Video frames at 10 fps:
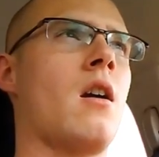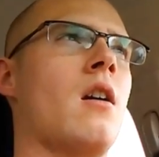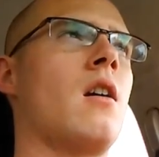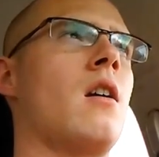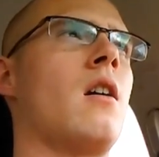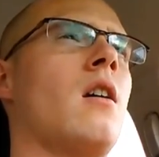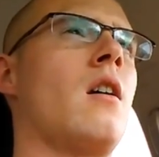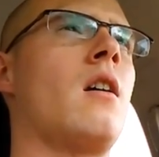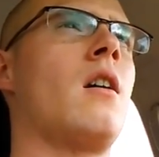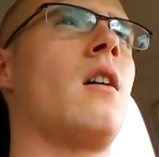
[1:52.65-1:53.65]

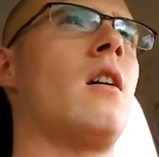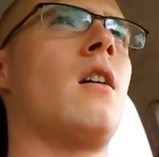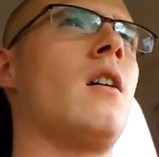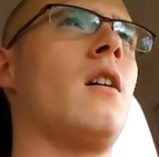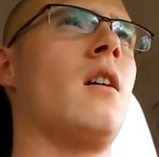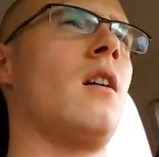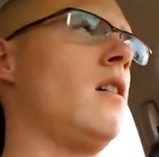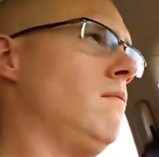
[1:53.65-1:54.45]
(no one is talking)